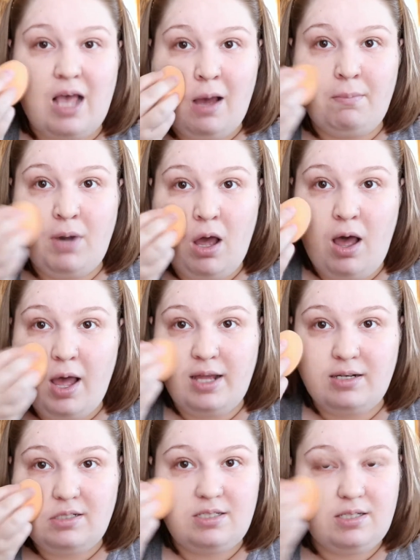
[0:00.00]
I'm
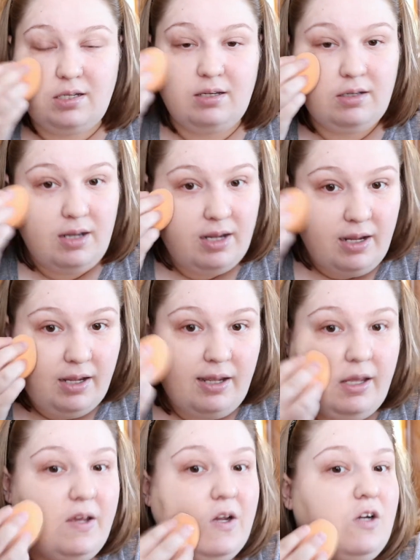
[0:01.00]
not
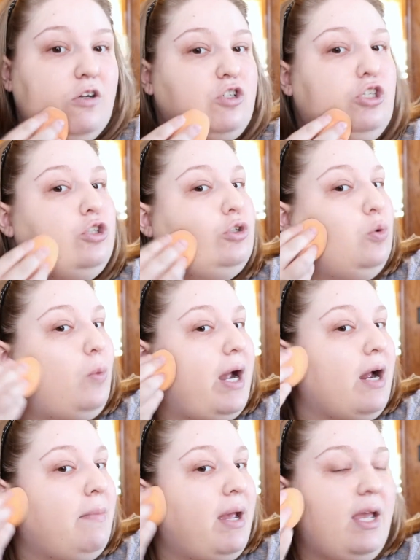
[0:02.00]
here to
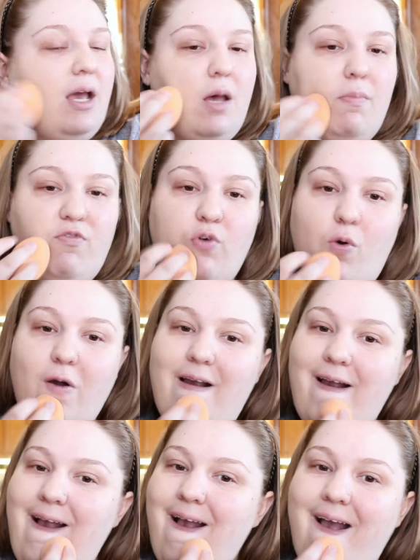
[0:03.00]
wear makeup
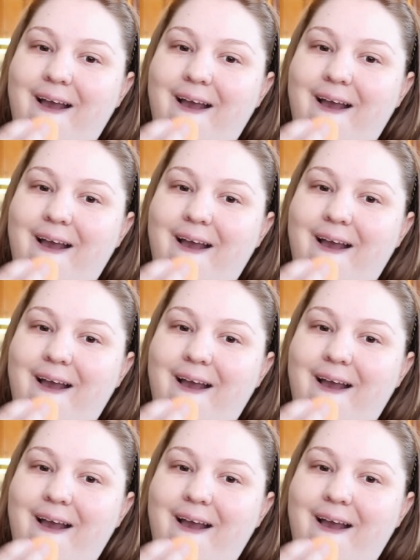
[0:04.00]
for